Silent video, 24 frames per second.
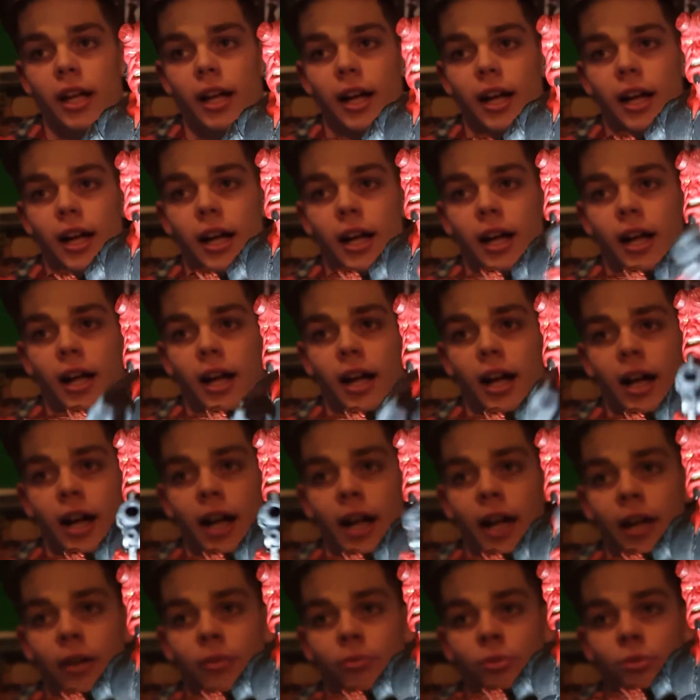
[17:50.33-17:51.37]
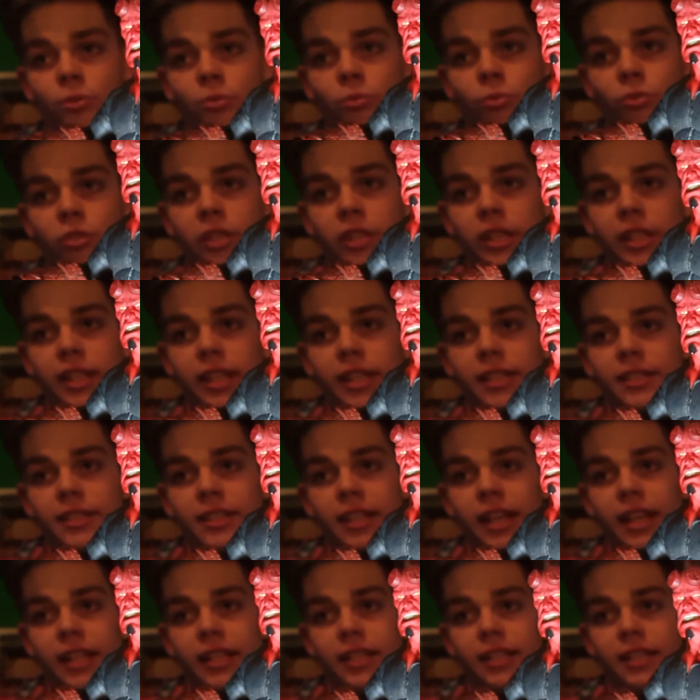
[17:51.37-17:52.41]
I was really
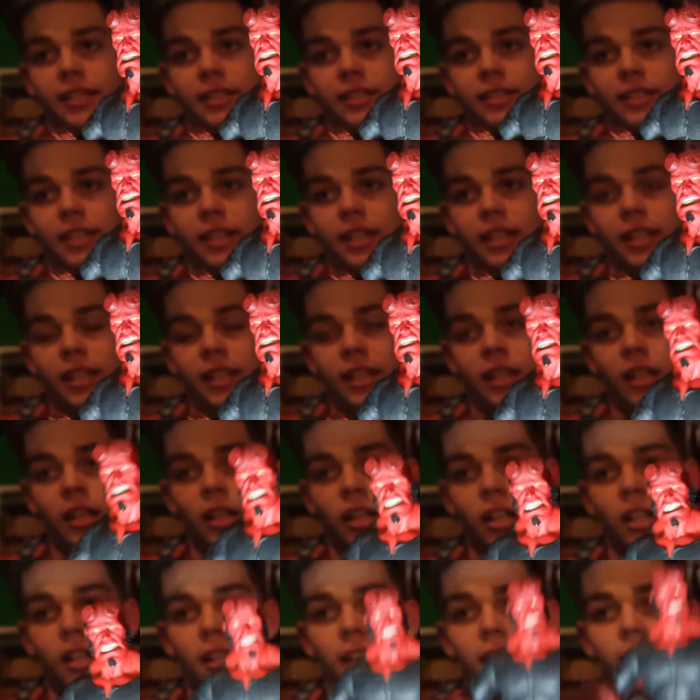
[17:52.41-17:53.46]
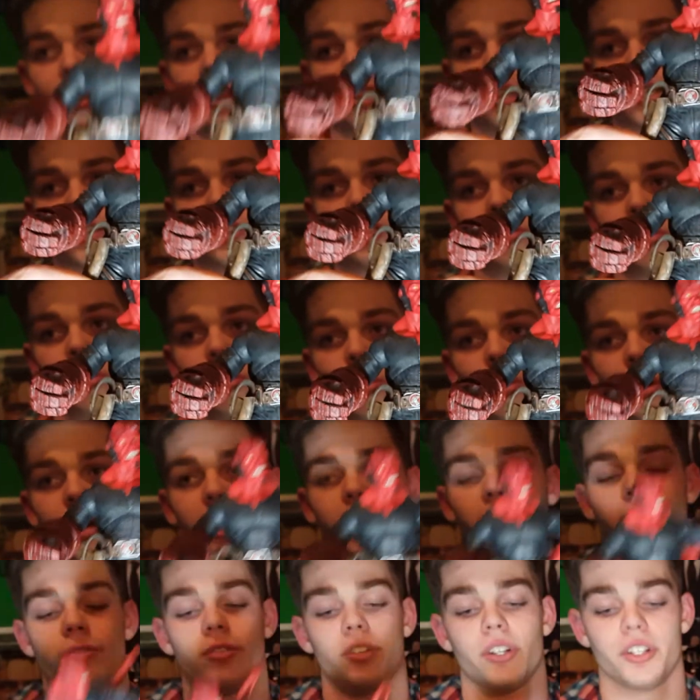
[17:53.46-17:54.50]
excited to see this
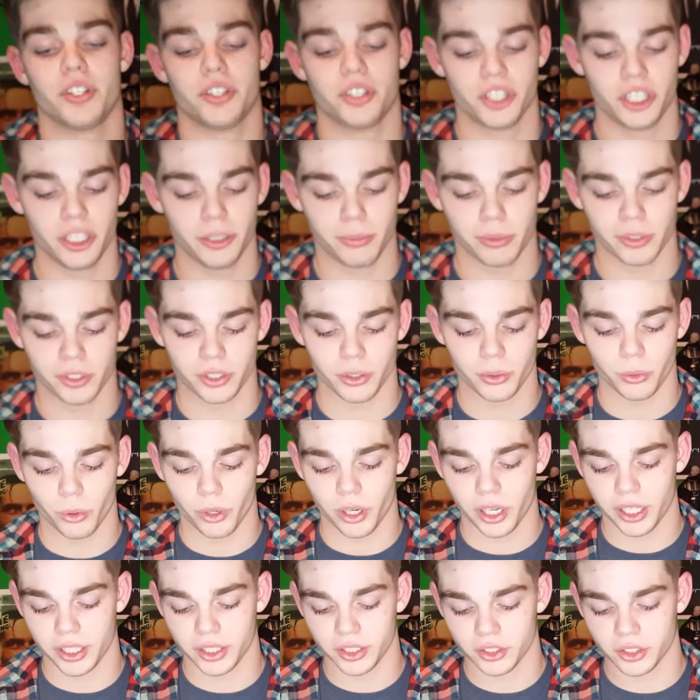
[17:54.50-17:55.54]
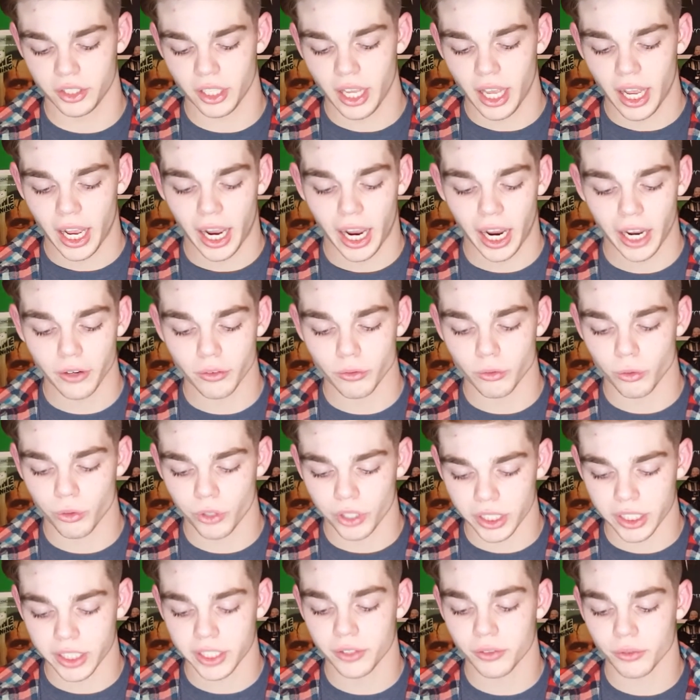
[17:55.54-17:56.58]
toy for as cheap as it was. I
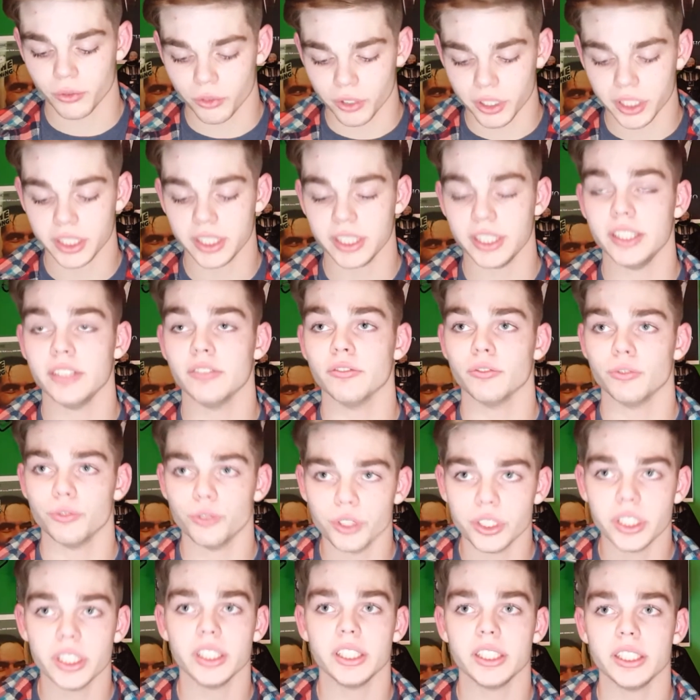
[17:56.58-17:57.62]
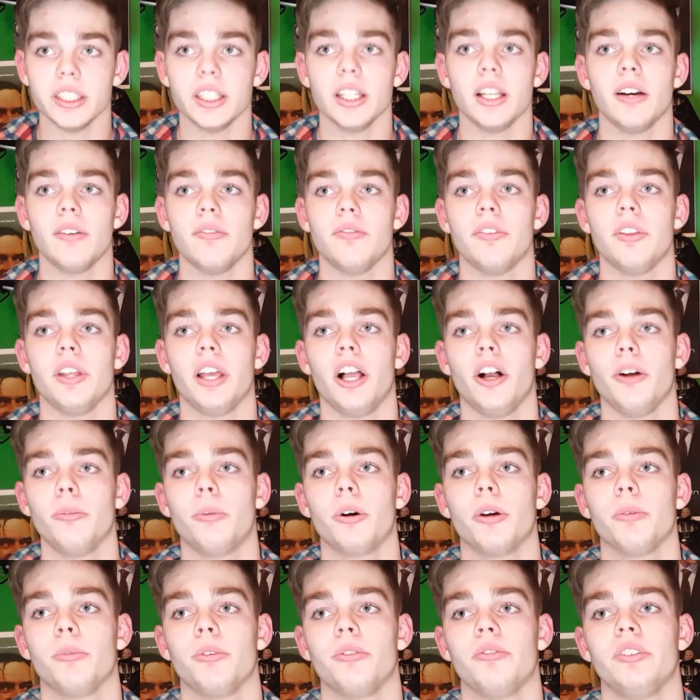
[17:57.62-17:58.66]
really, really, really love the
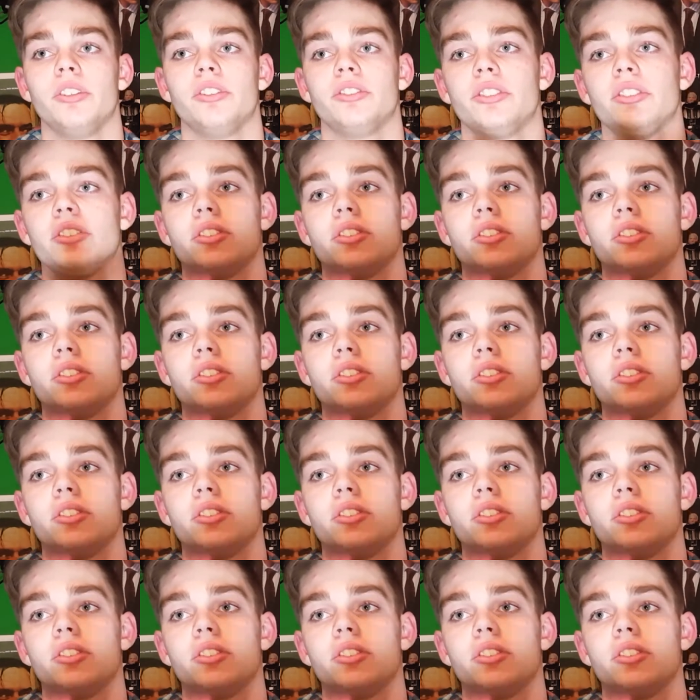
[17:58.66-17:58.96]
Hellboy movies.